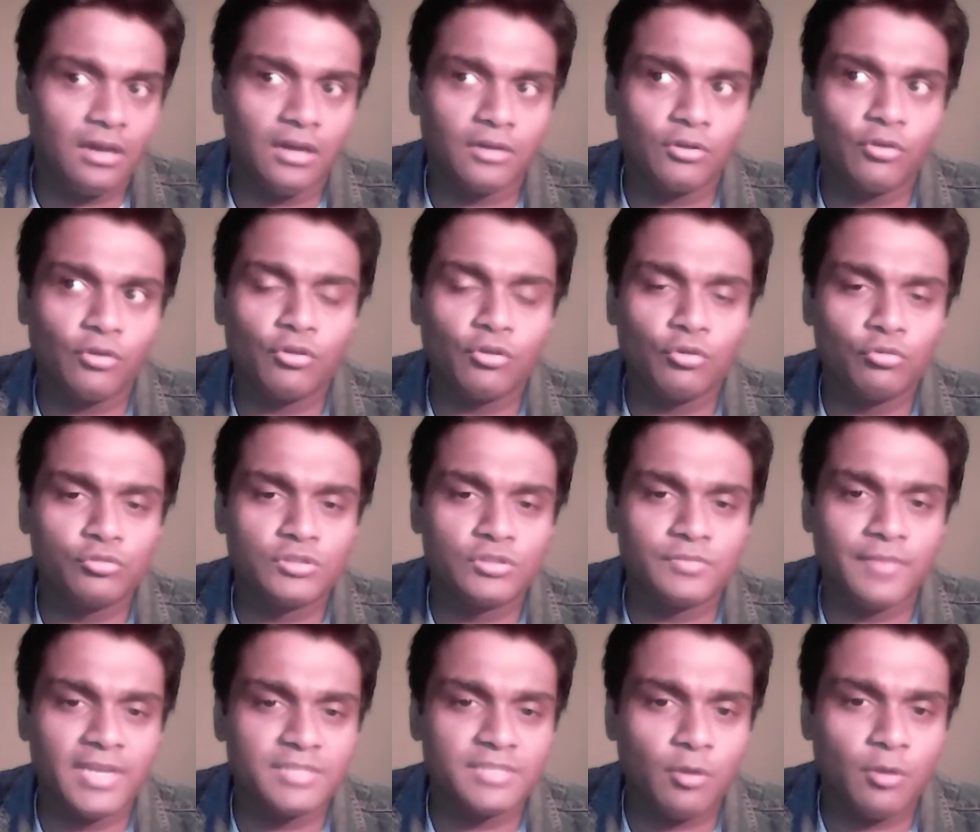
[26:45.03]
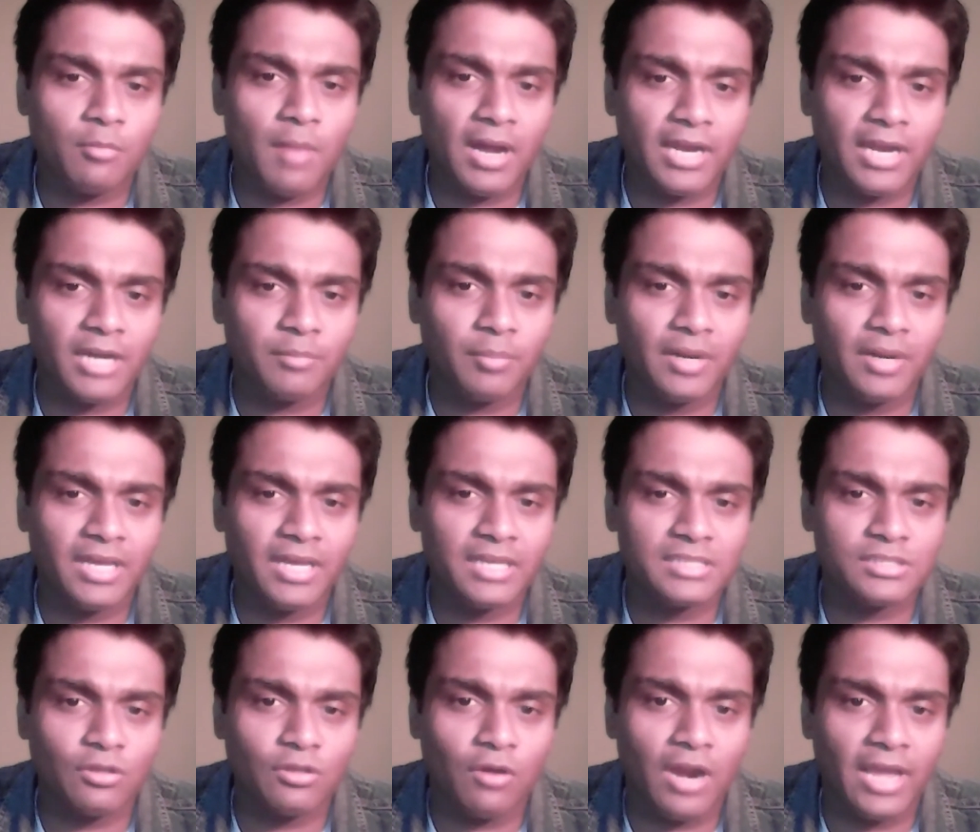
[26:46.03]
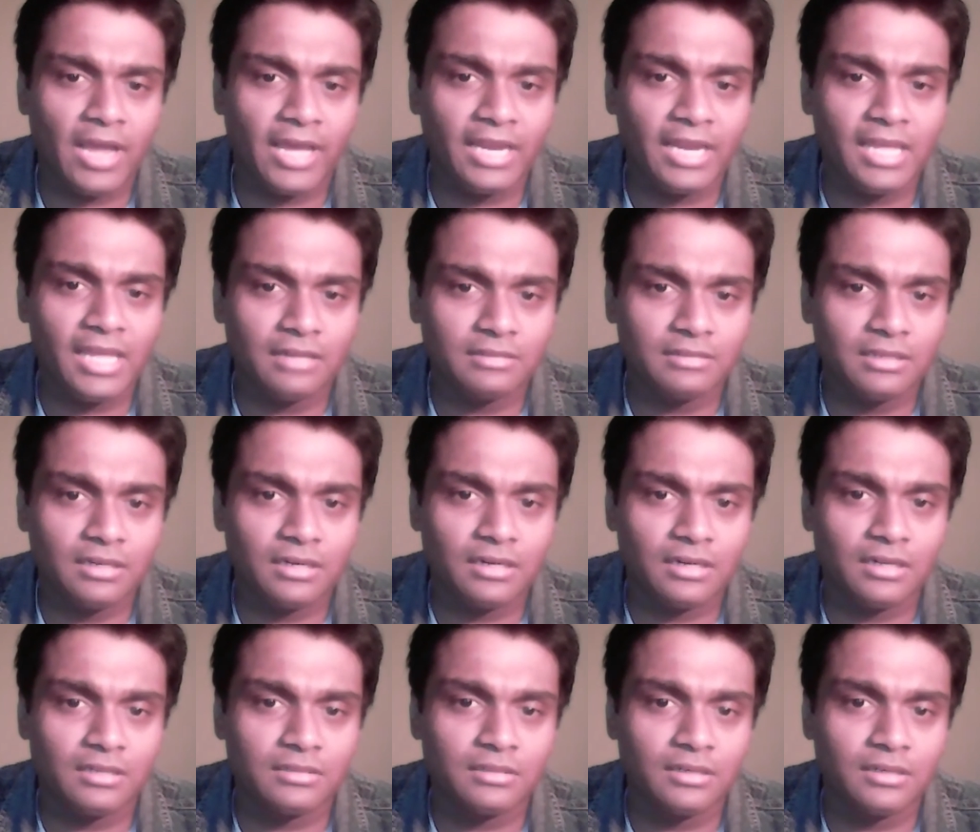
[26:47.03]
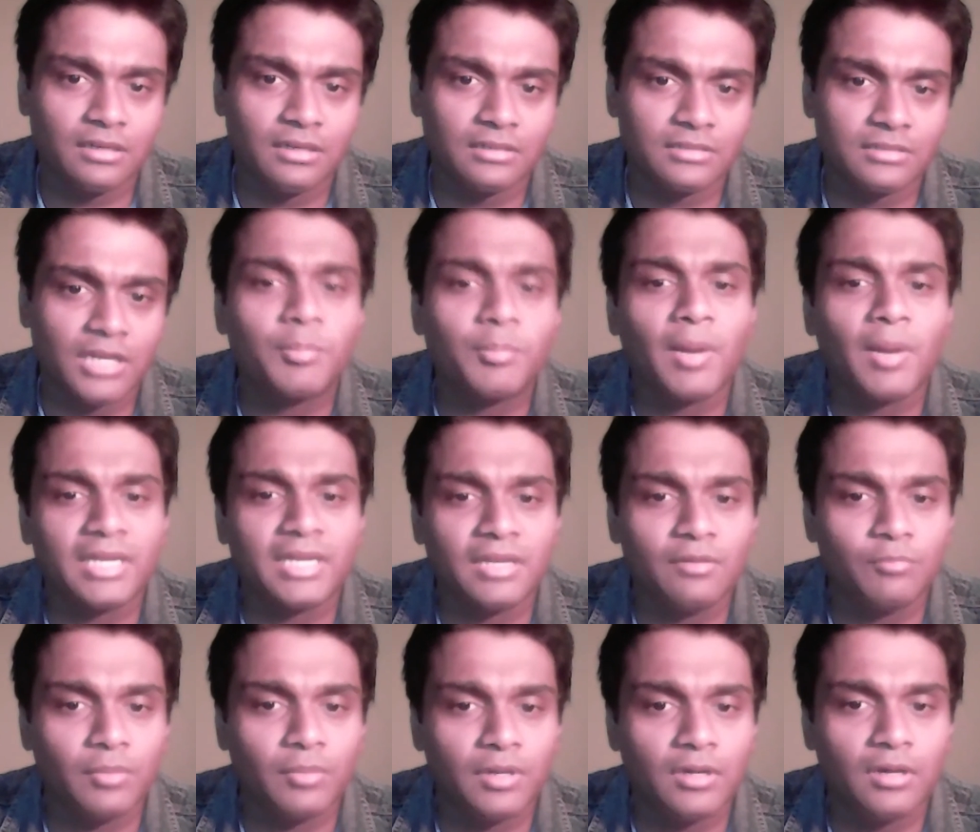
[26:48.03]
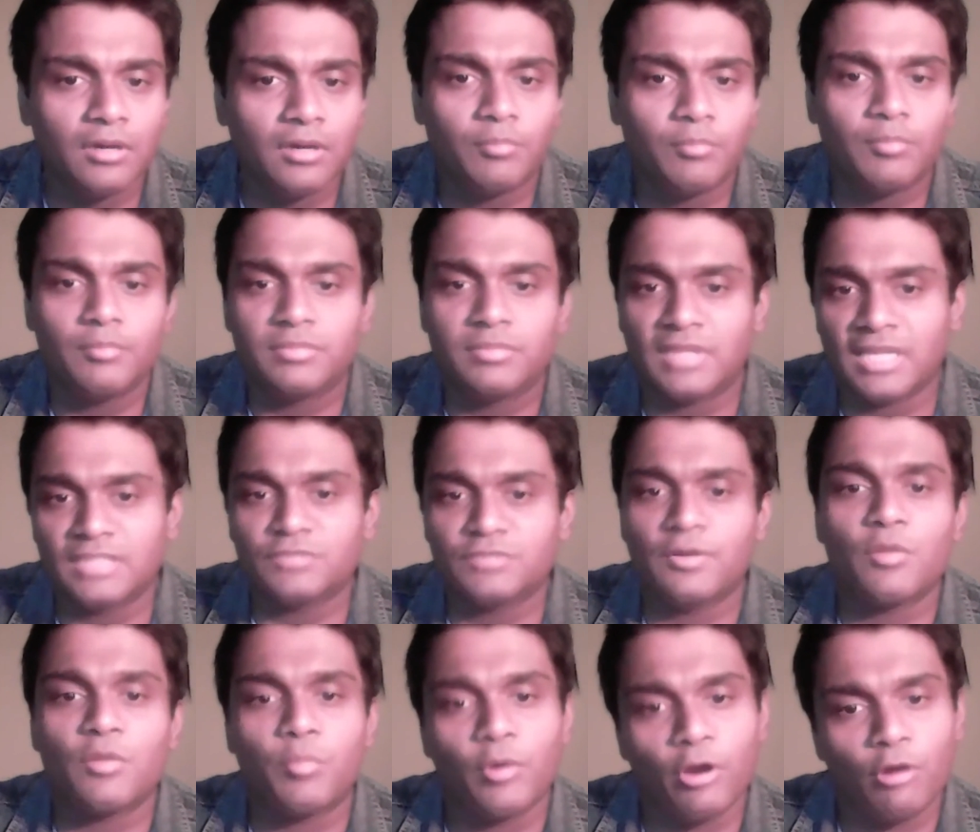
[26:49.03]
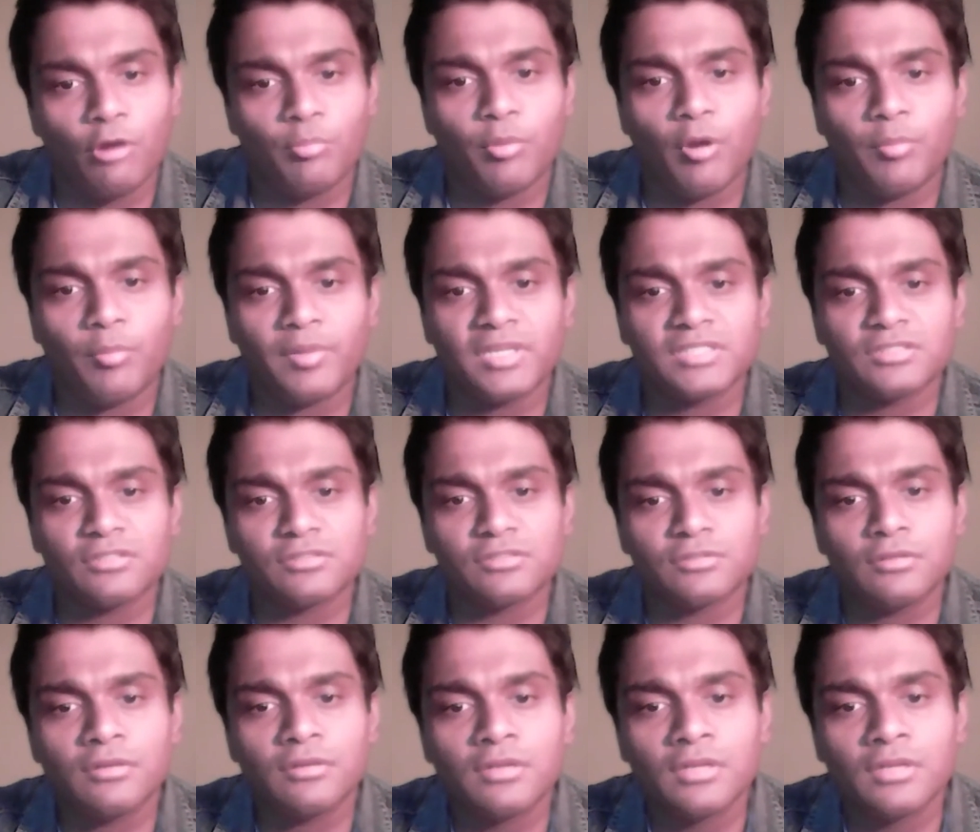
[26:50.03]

Do you use Facebook Marketplace or like any other third-party things where you put out properties also?